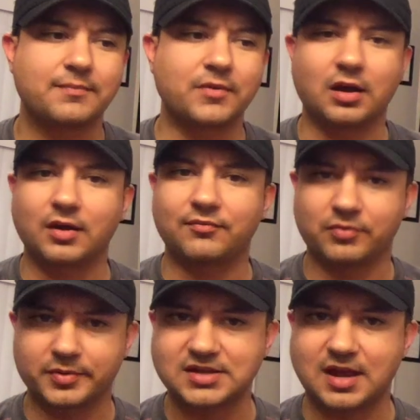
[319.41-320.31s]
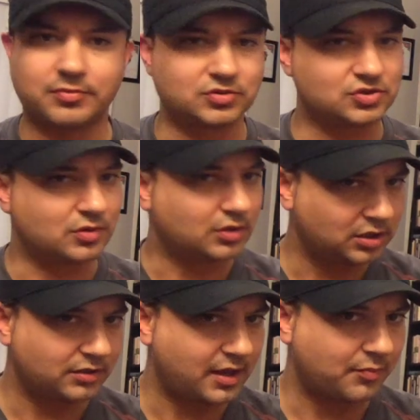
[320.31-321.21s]
For example, just want to
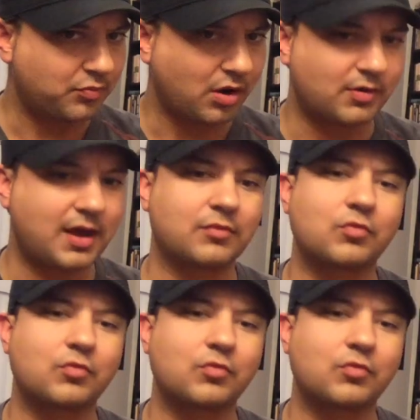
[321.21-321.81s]
clear that up where we're at it.